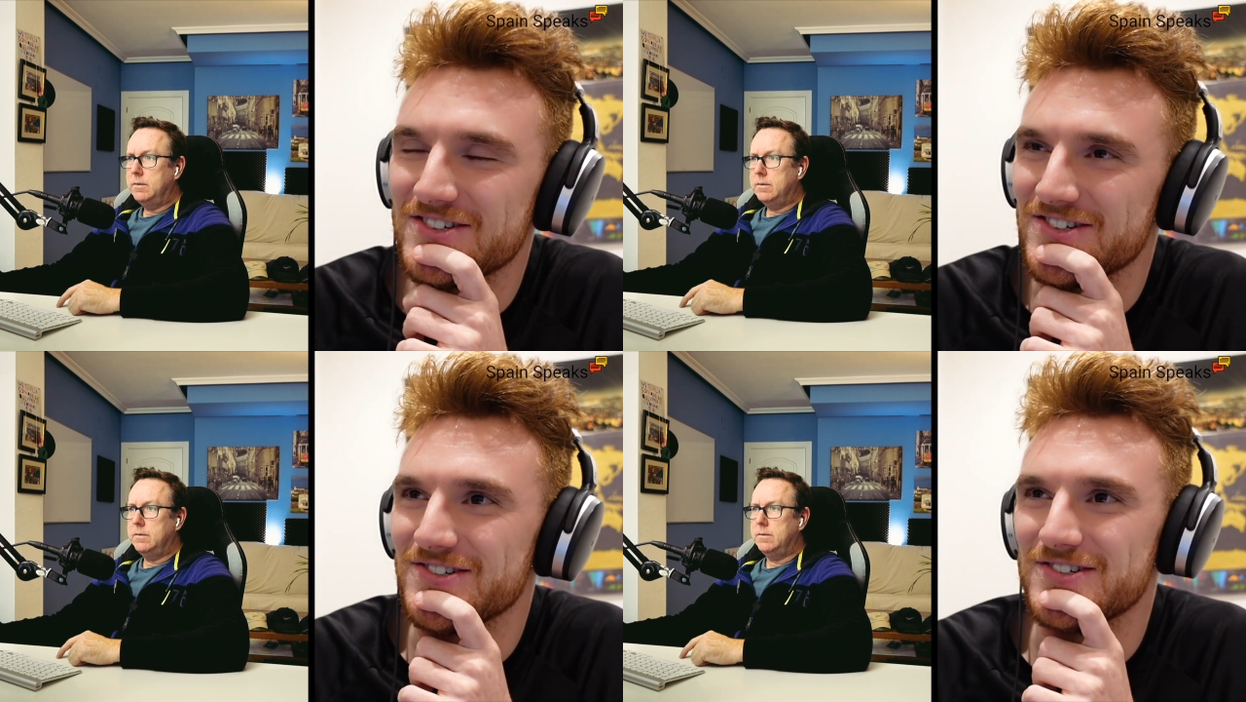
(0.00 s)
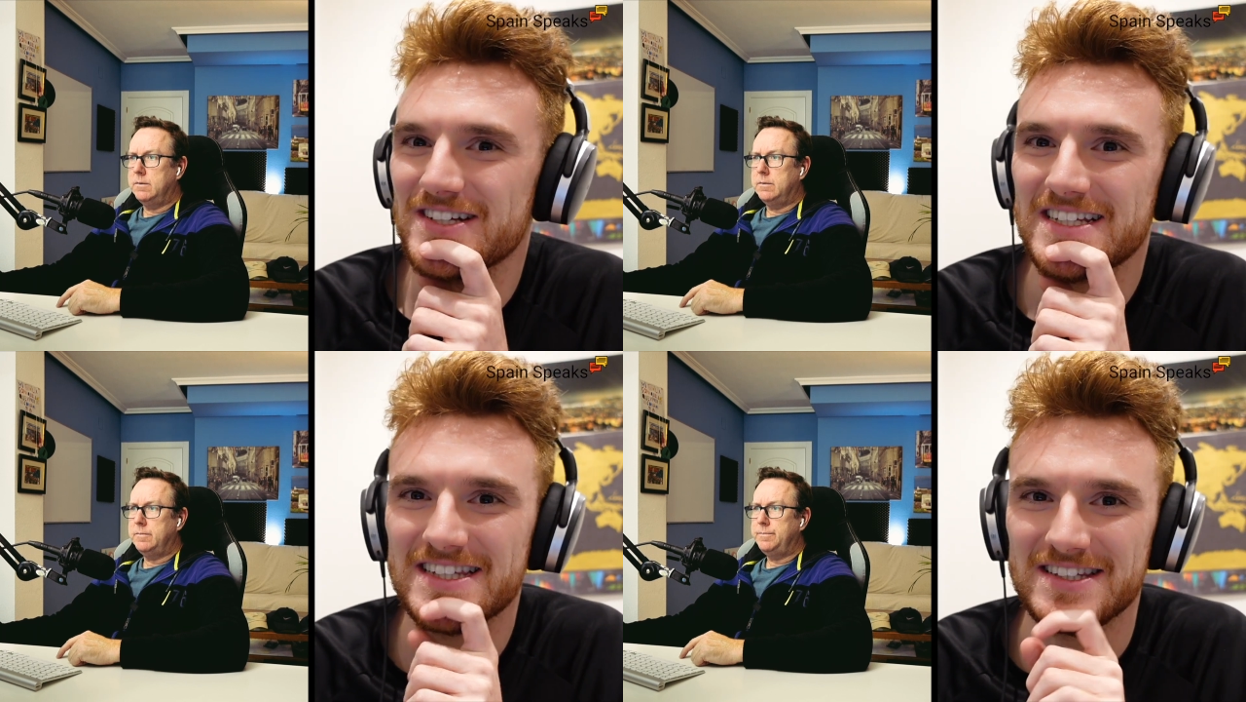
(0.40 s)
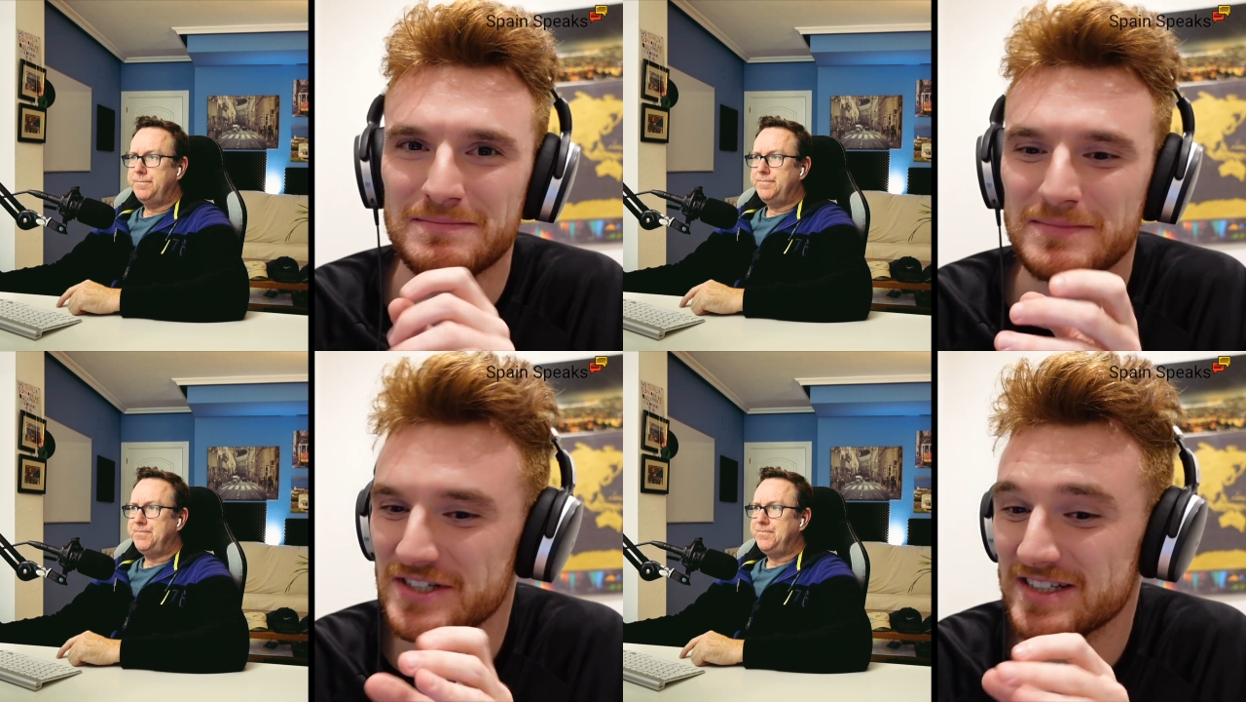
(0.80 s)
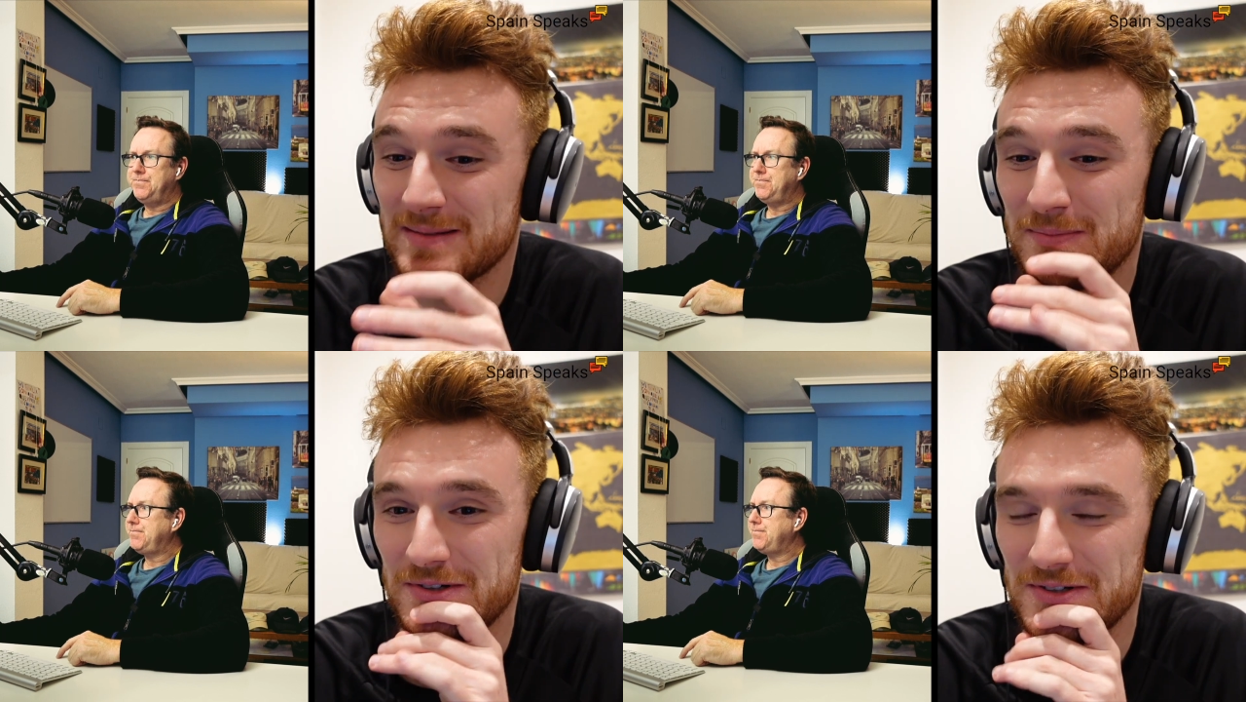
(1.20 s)
Speaker 1: to the
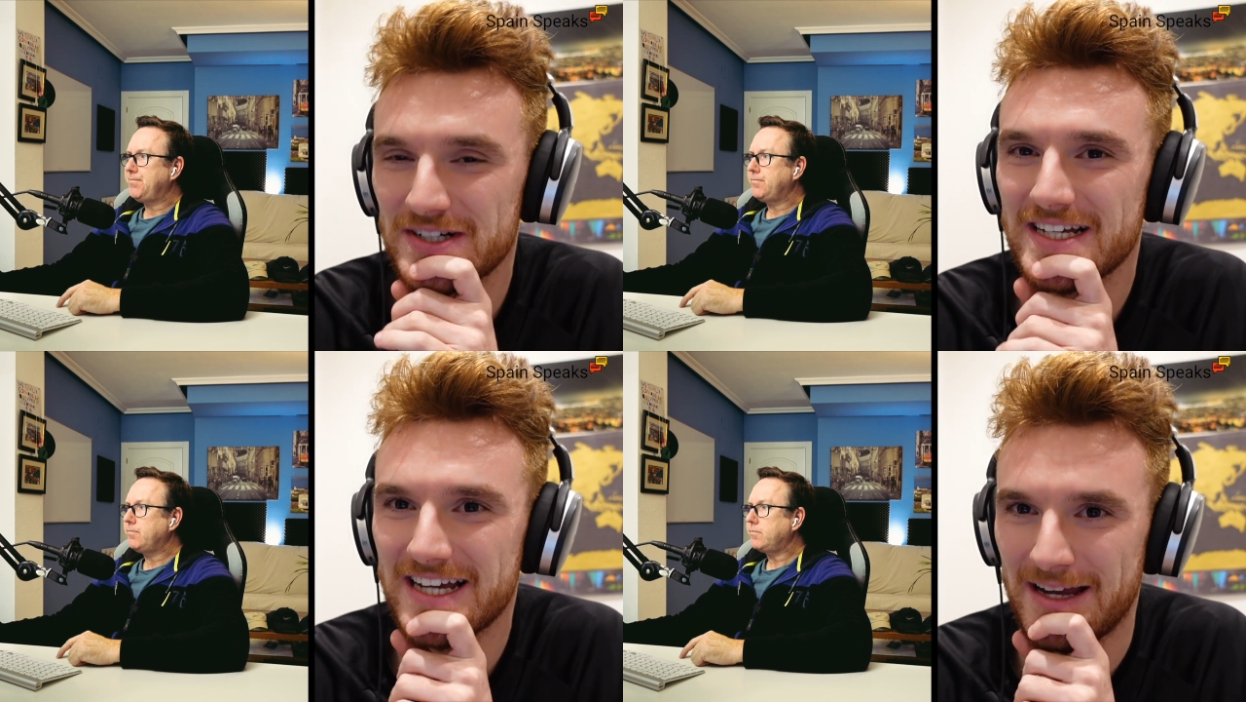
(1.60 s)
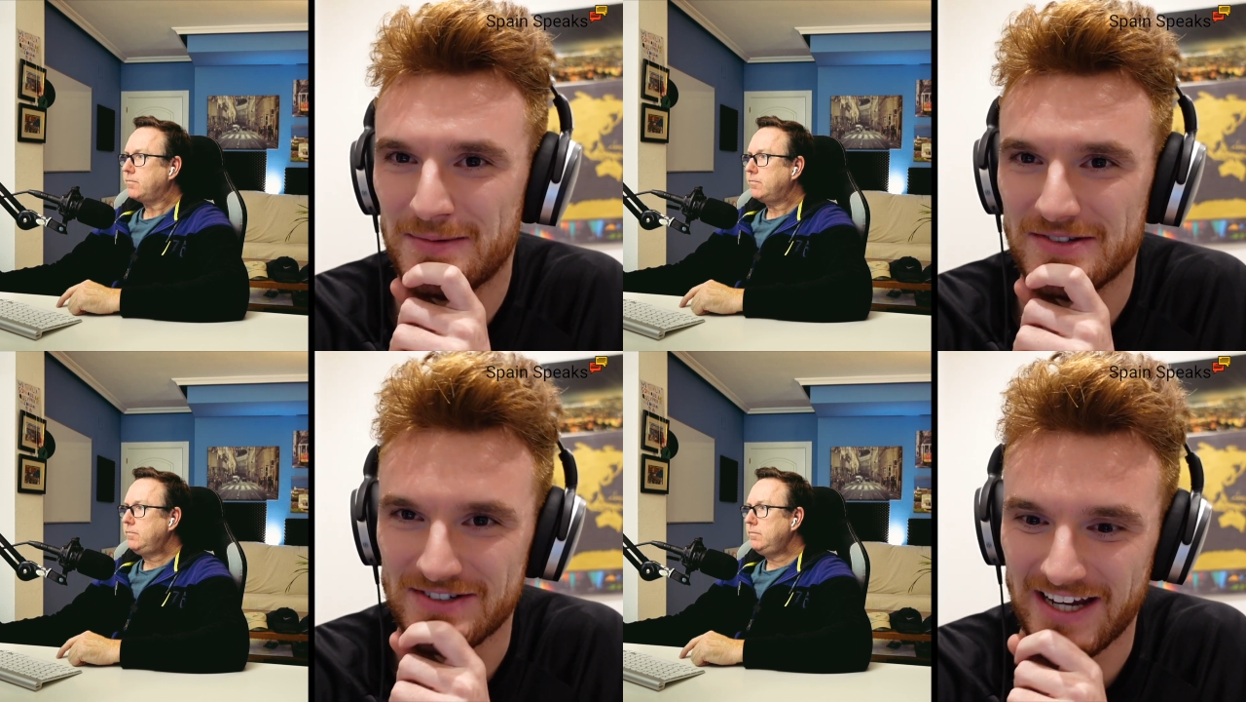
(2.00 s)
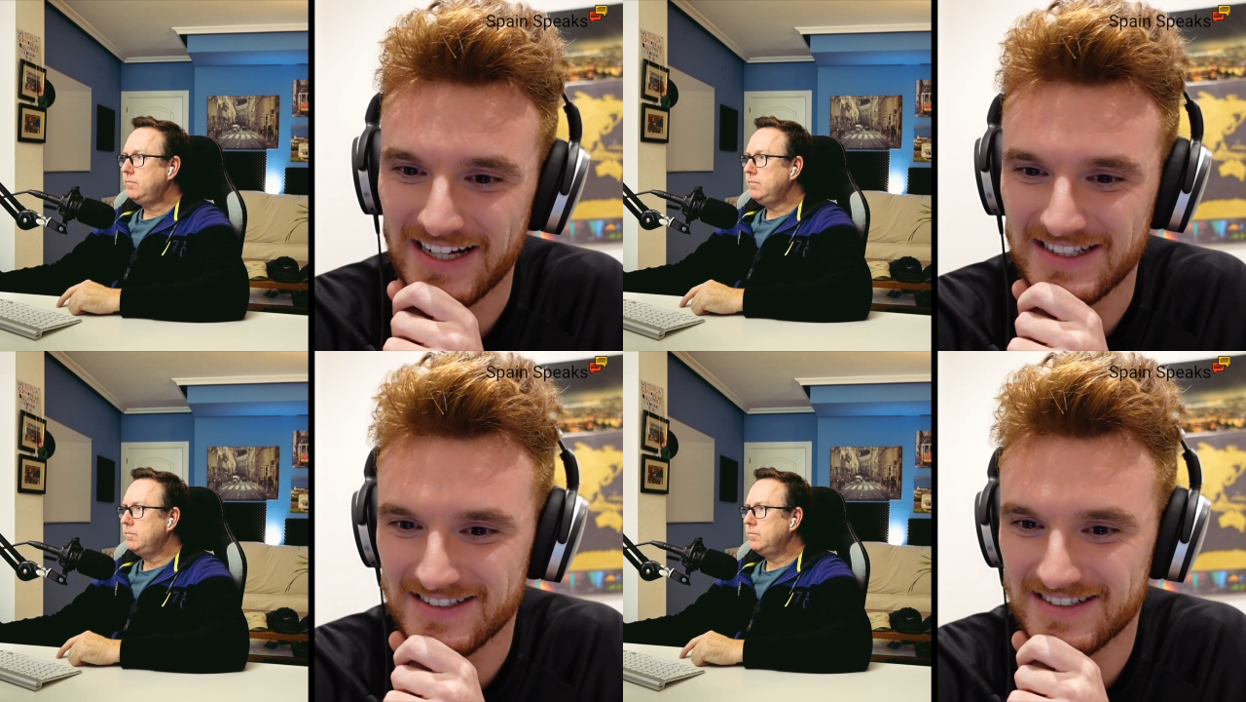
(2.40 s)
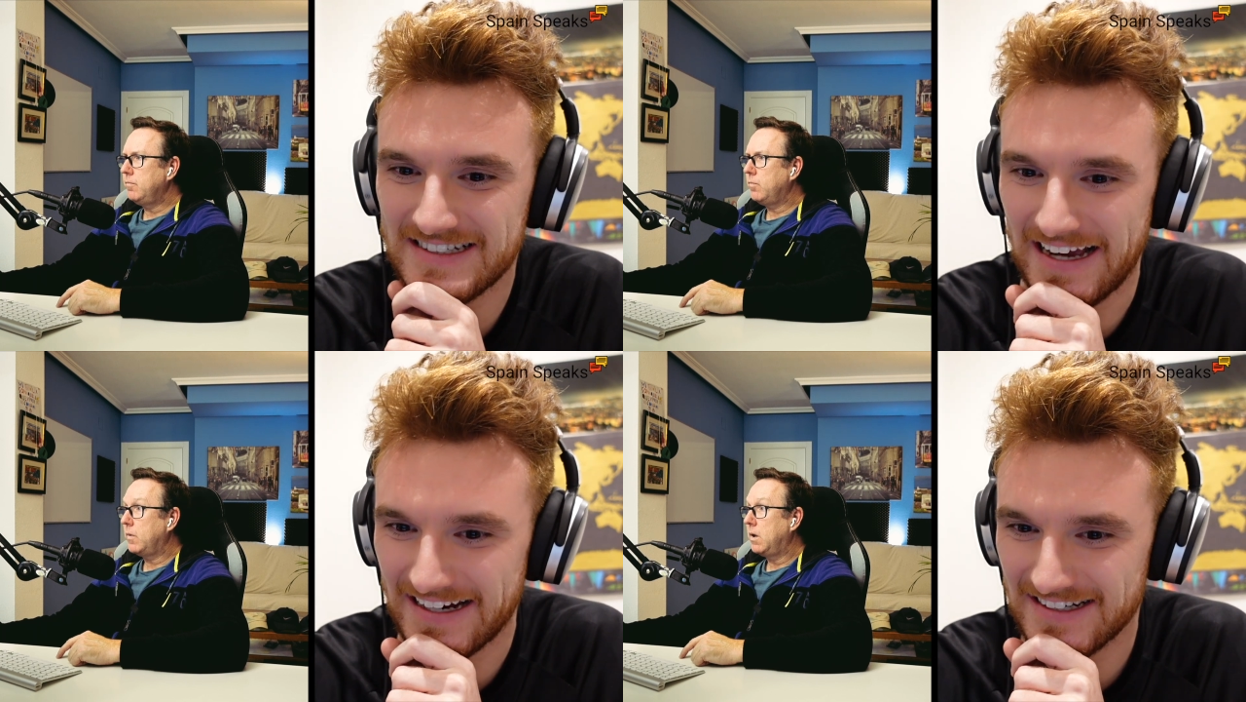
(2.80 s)
municipal capital gains
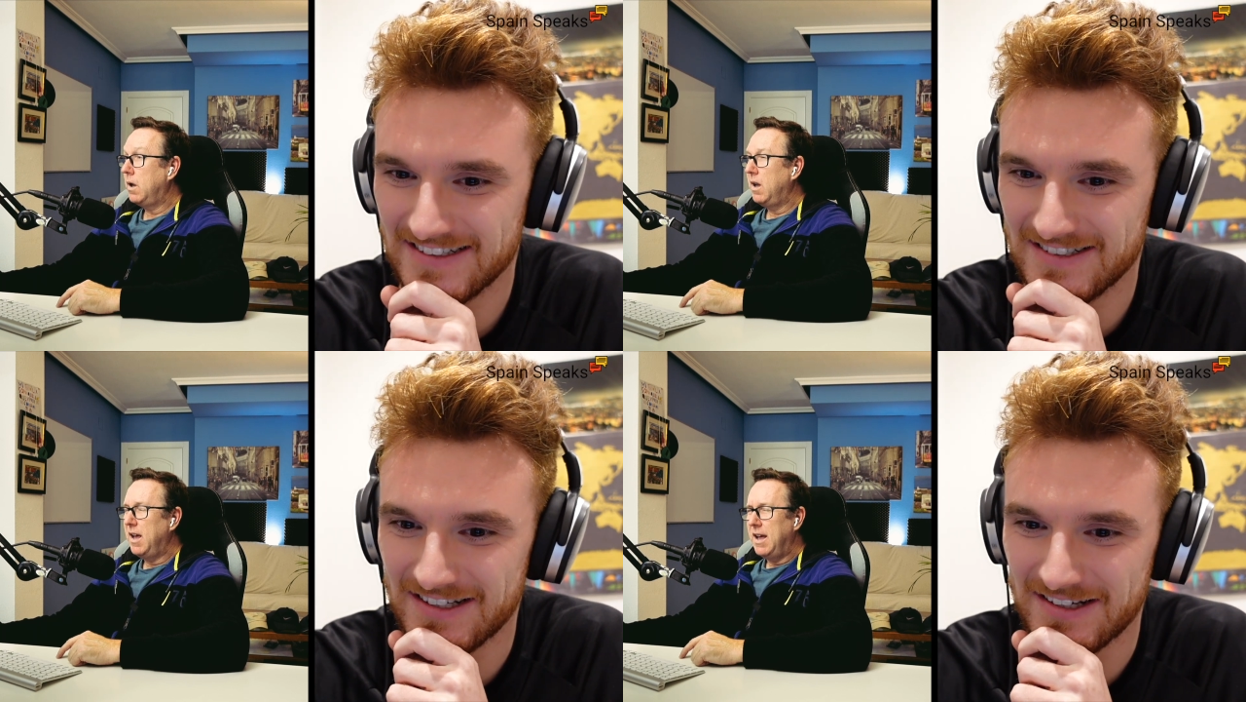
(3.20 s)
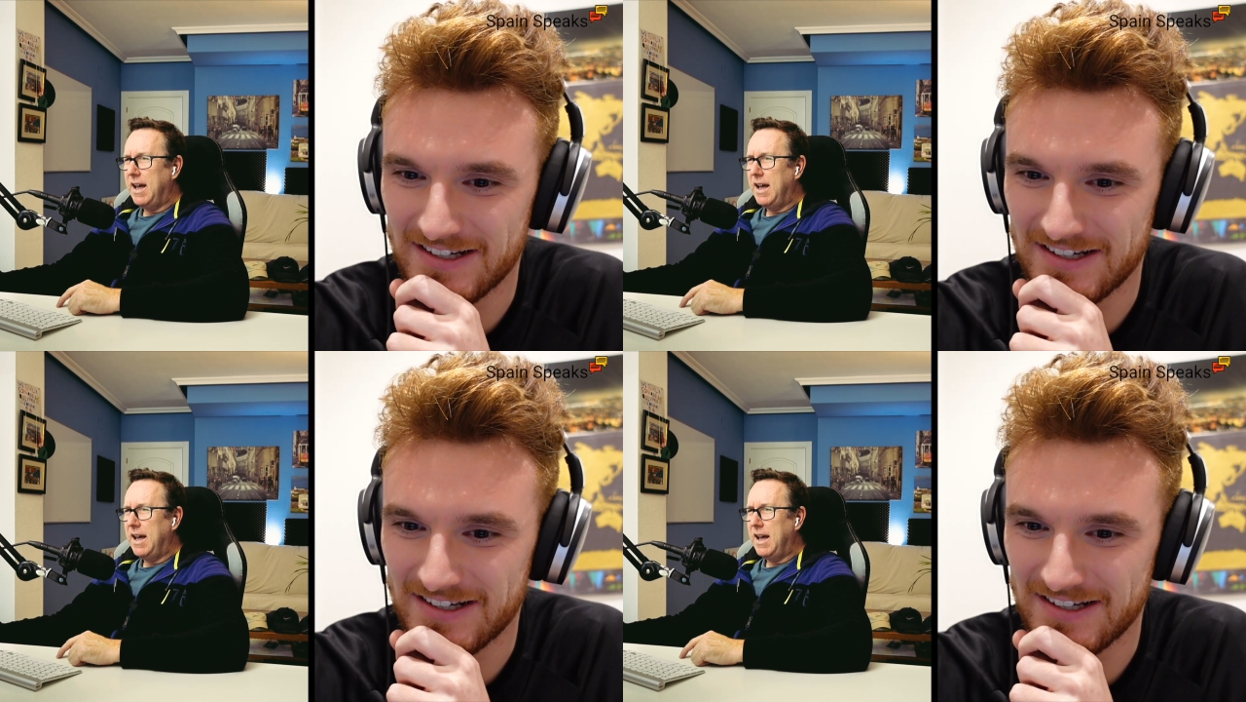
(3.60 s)
tax.